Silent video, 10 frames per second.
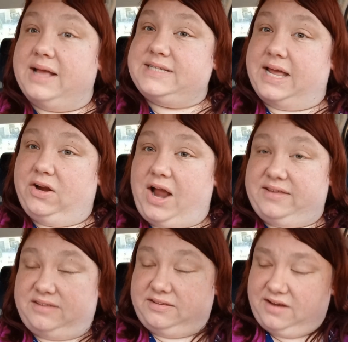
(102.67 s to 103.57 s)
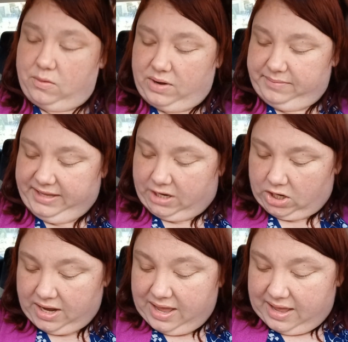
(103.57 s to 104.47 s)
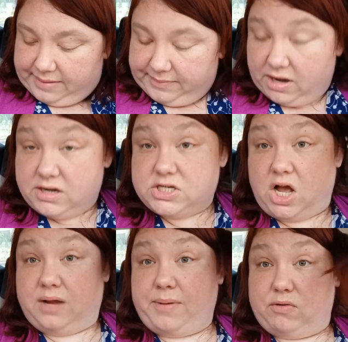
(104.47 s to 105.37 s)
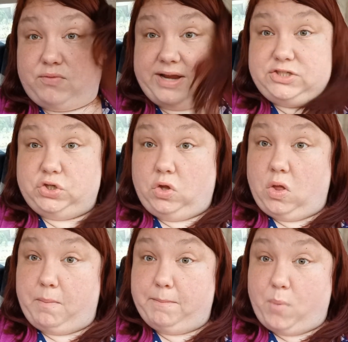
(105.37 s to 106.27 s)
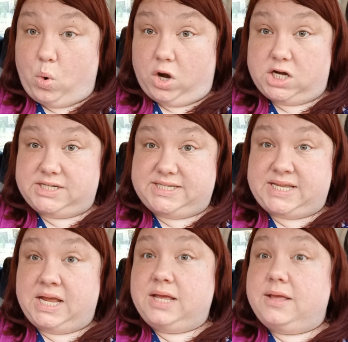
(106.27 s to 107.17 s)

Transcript: I digress. That's not what I'm here. I'm here to talk about Rachel Moore's